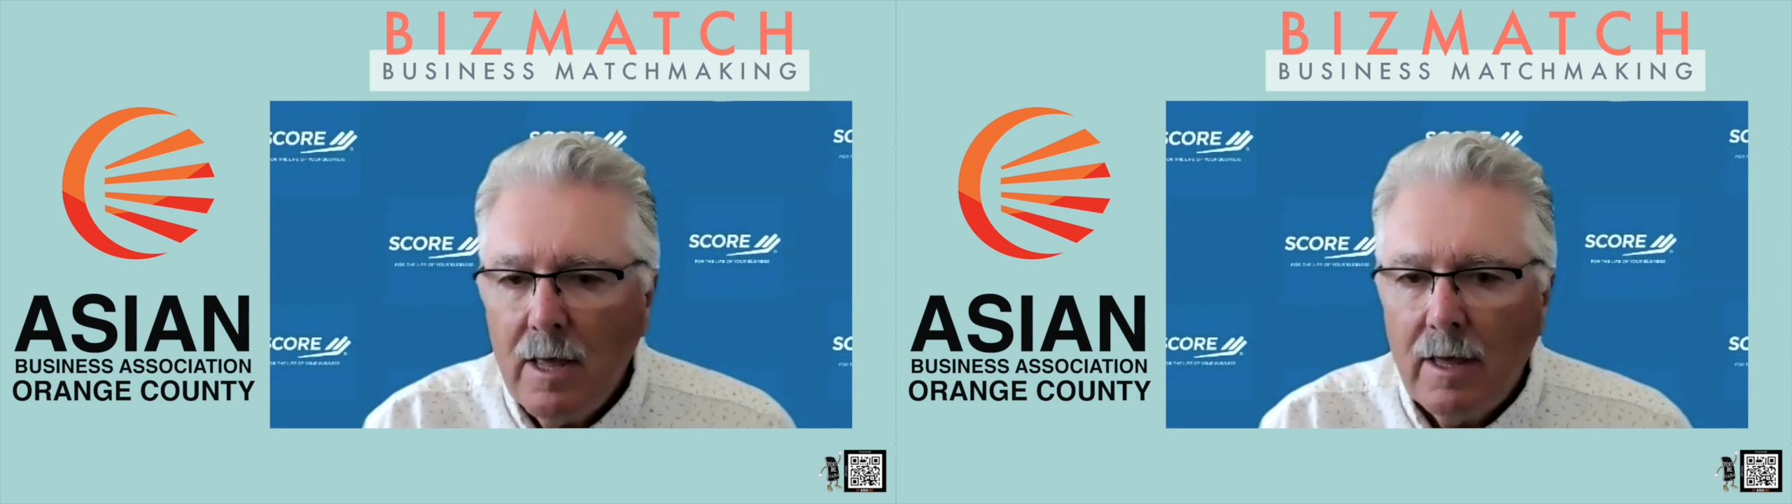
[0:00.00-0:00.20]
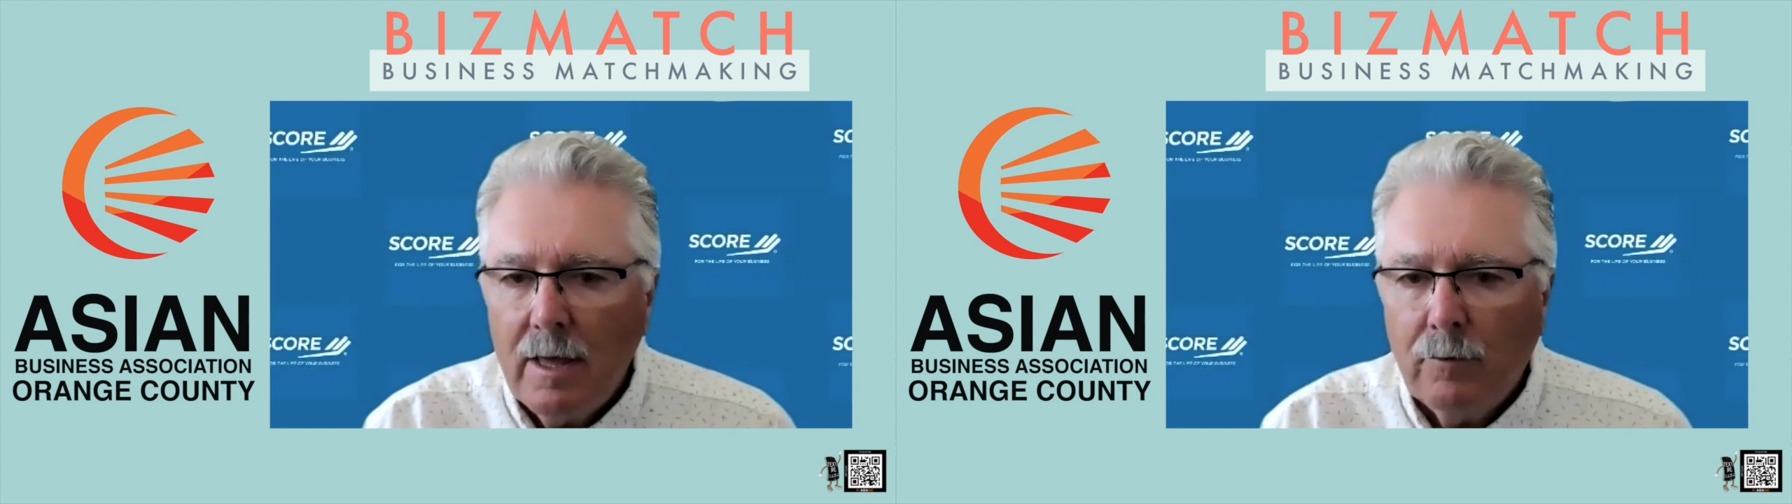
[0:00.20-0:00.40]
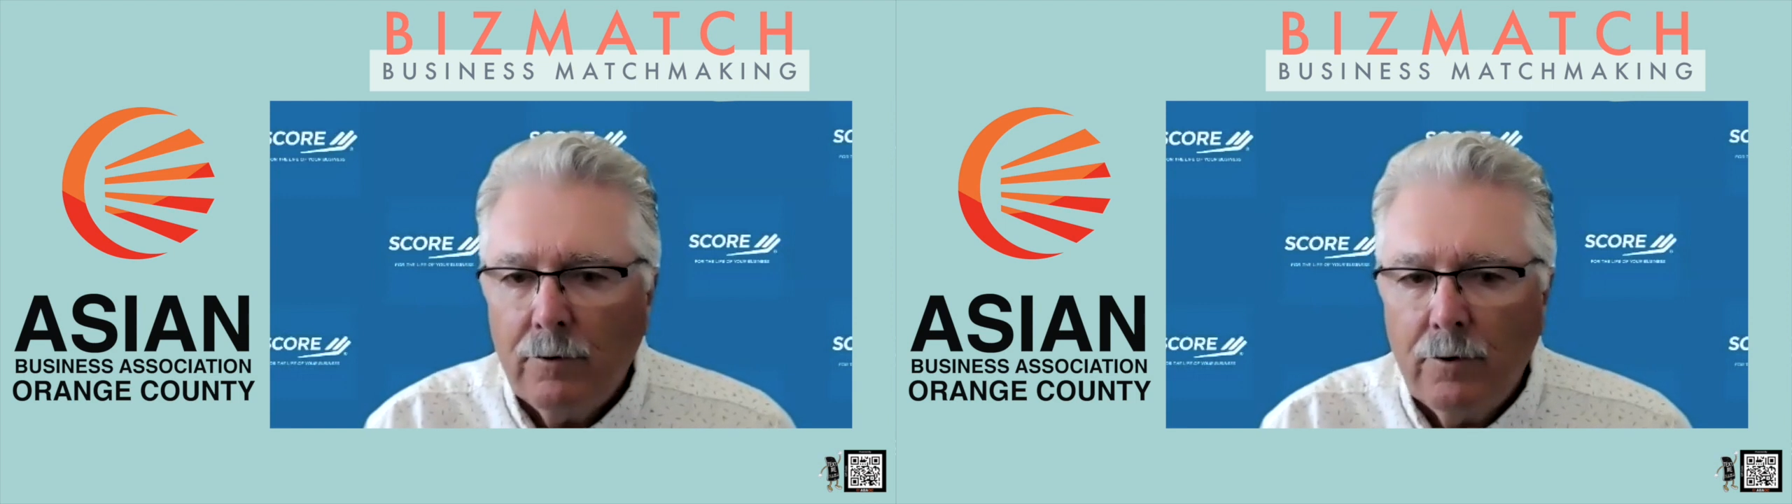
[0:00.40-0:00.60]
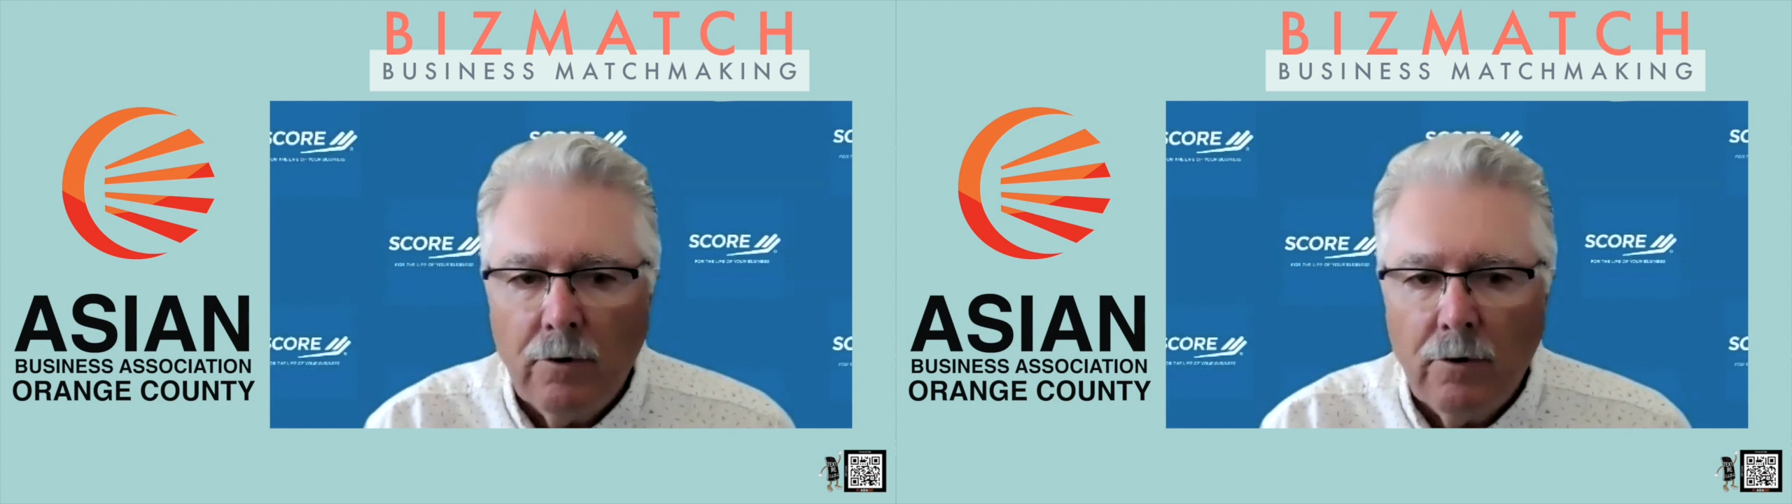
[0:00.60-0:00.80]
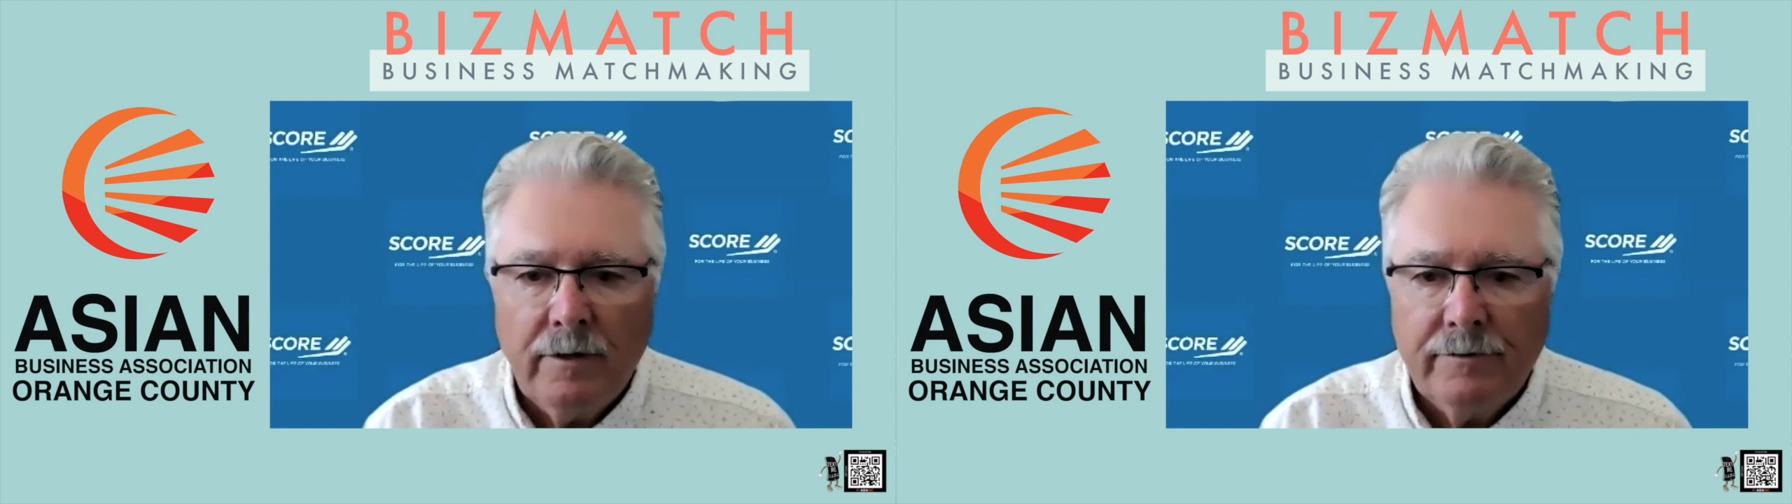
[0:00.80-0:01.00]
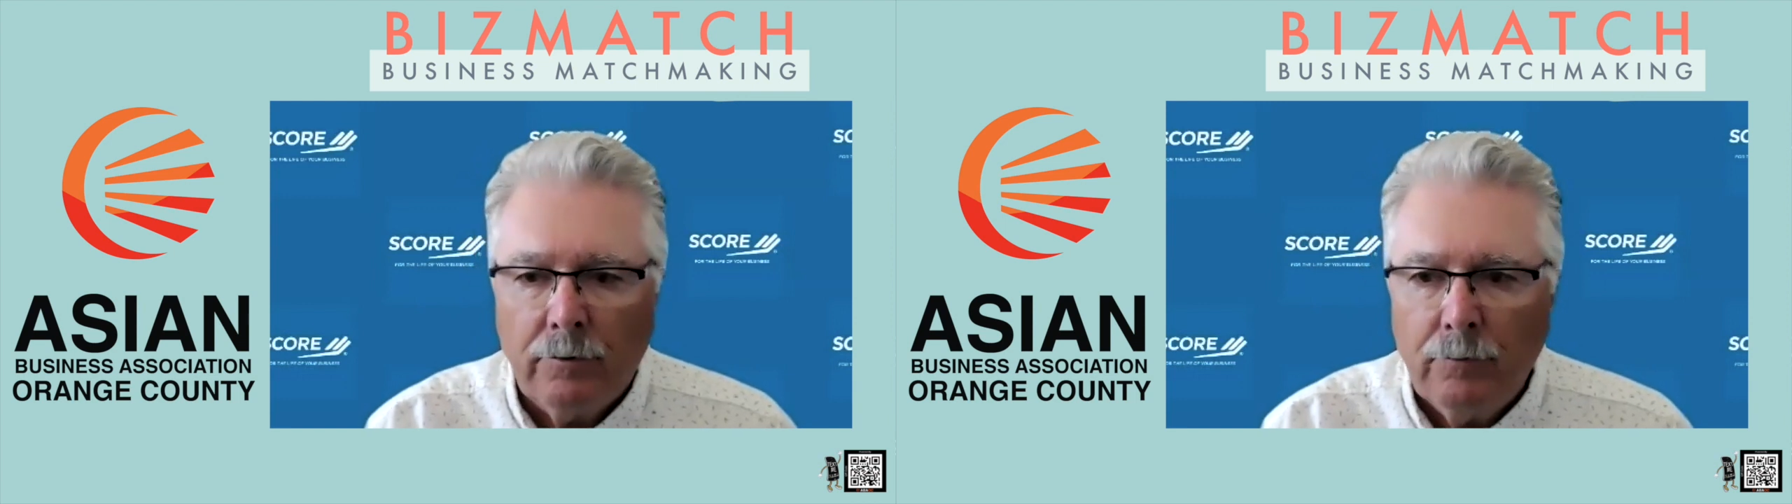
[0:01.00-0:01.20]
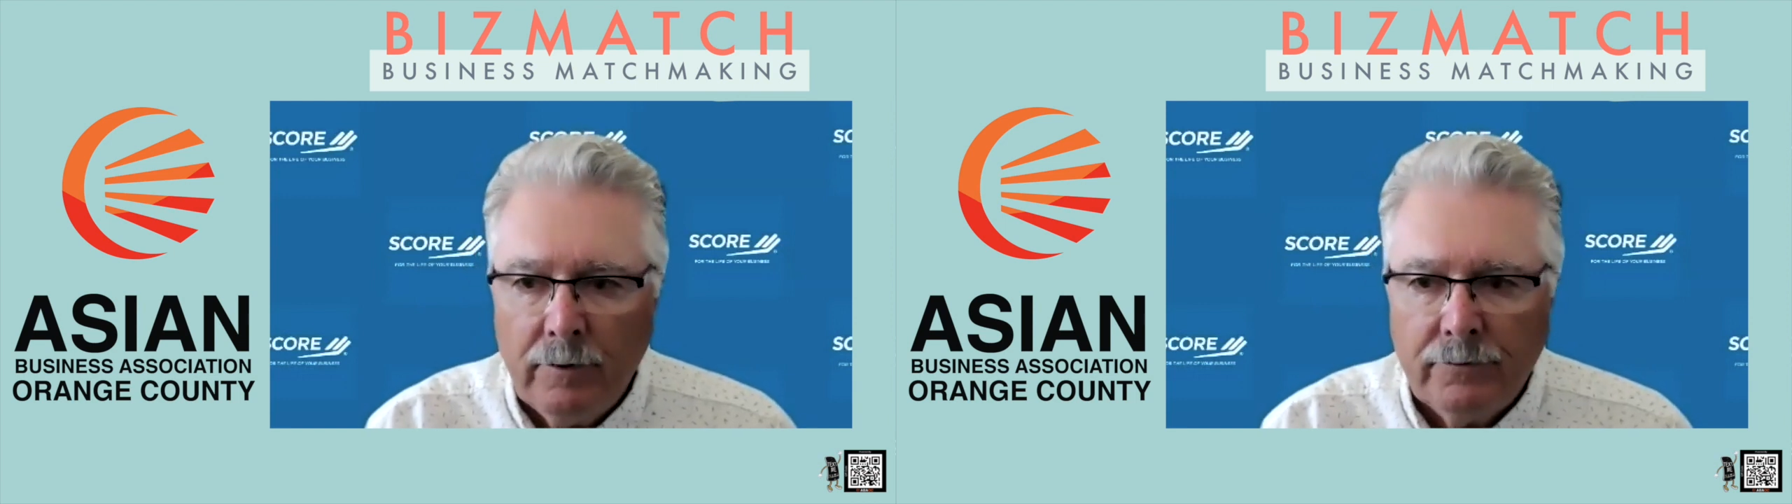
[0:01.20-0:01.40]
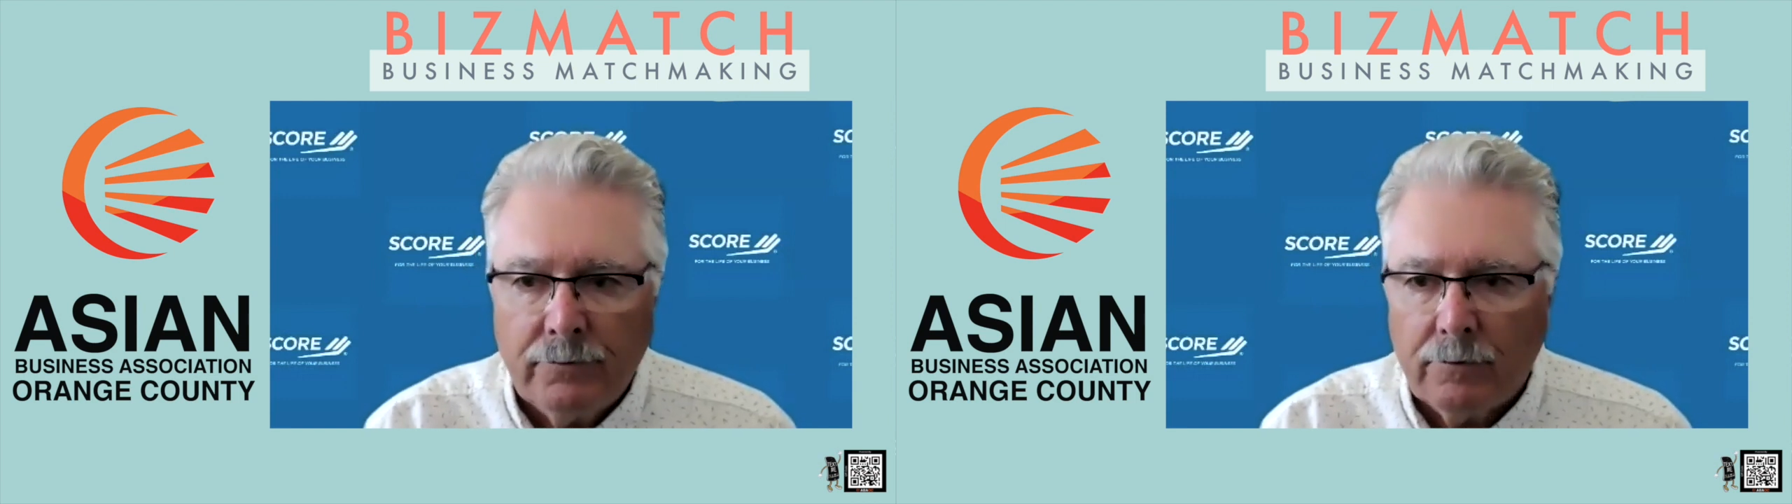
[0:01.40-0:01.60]
and we're known as a
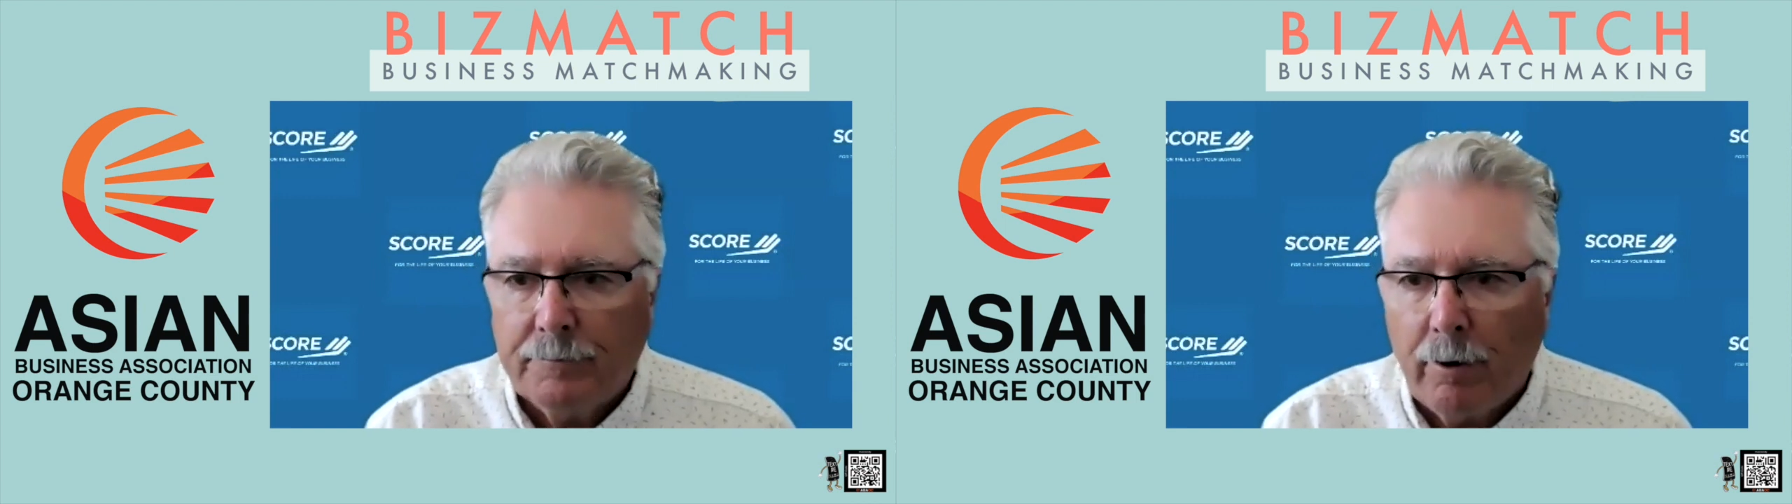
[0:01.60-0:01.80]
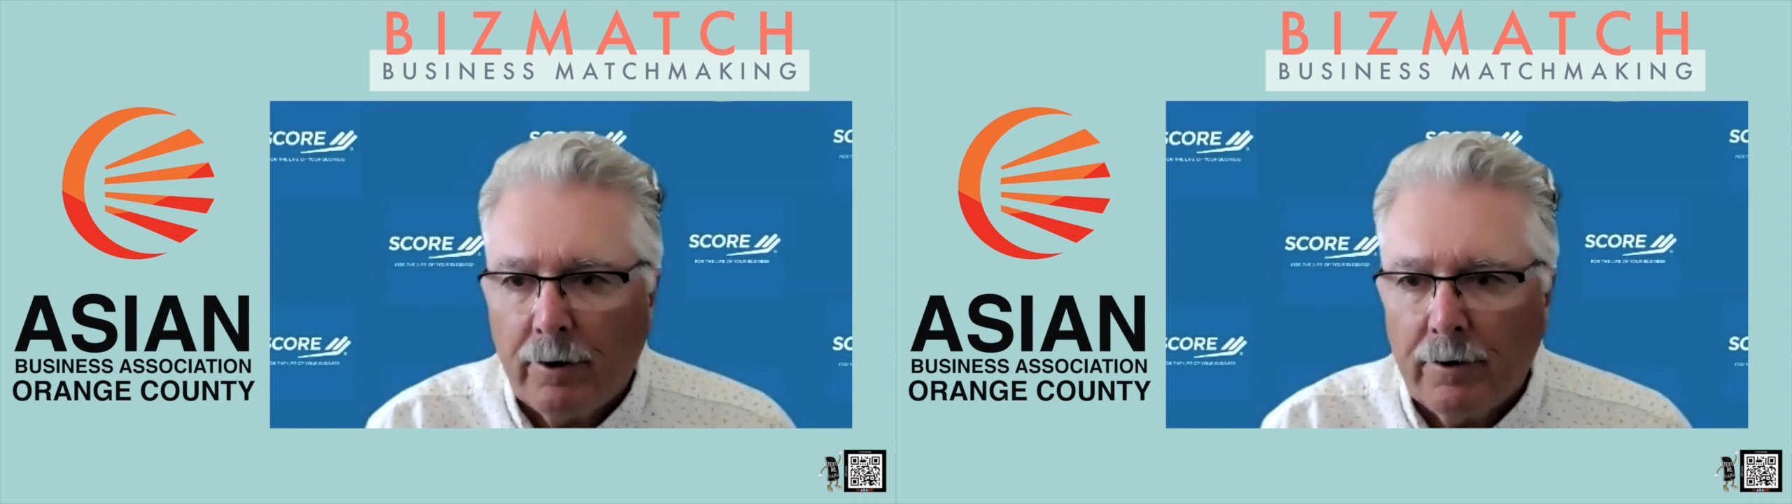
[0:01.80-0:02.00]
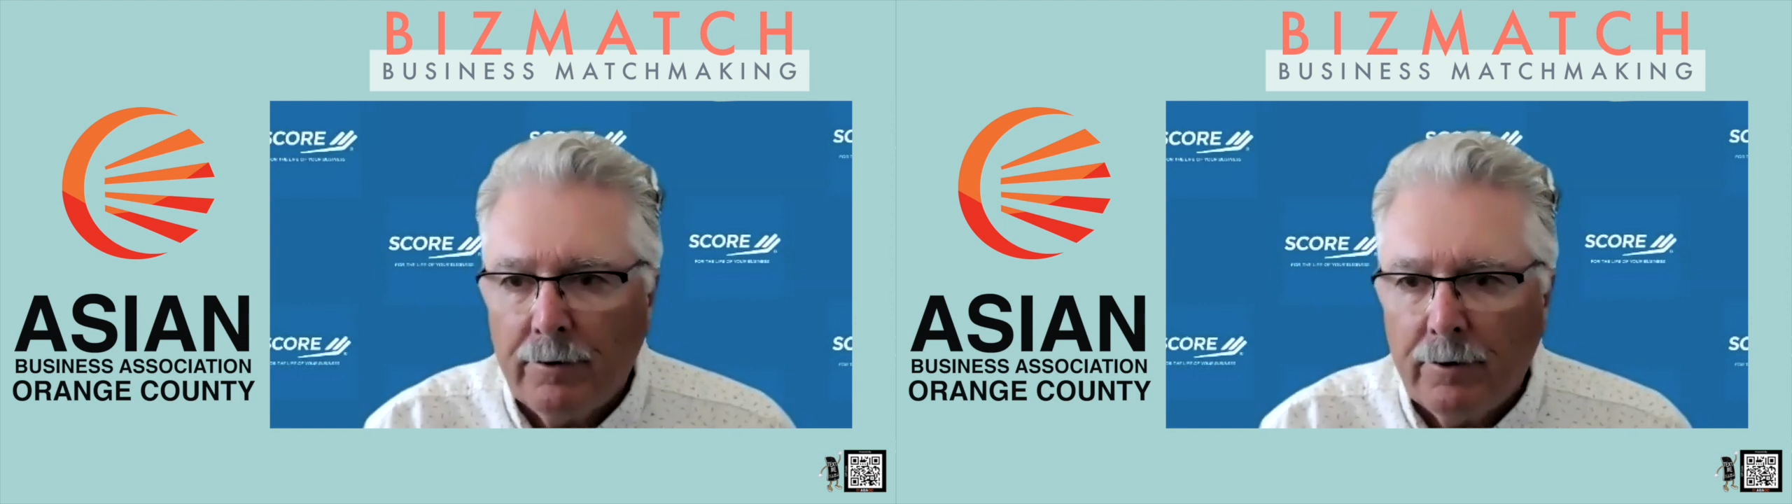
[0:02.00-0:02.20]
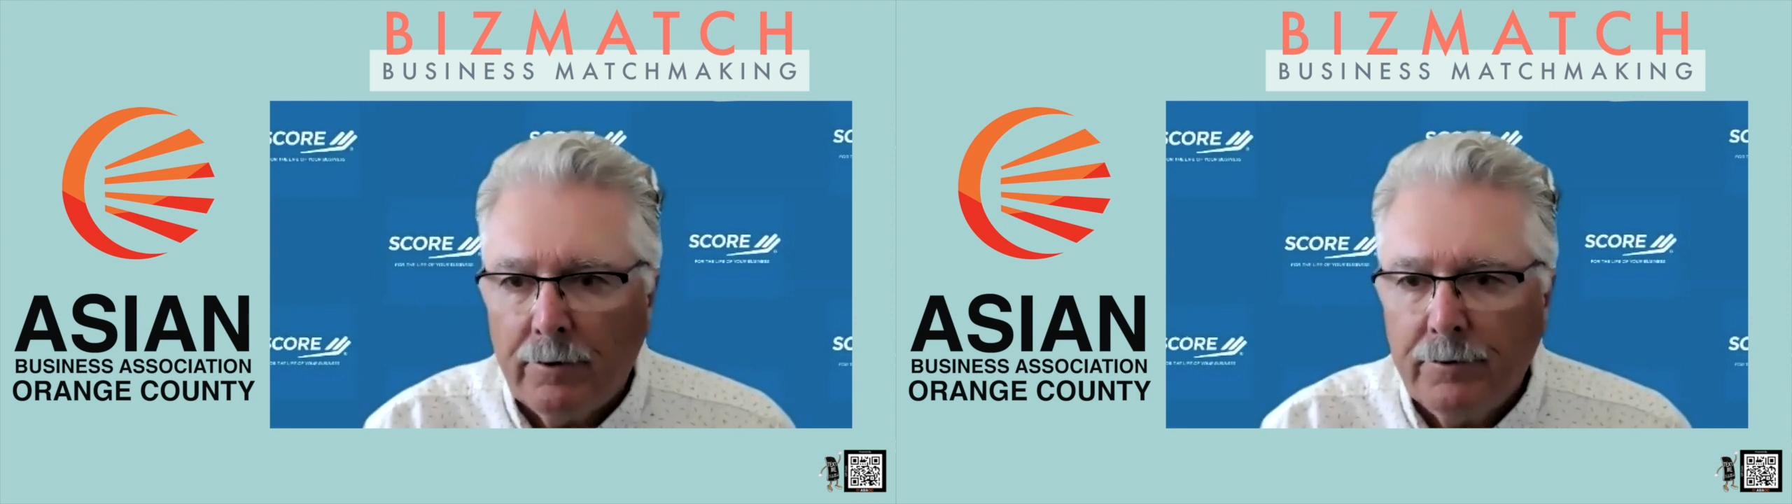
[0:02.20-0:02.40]
resource partner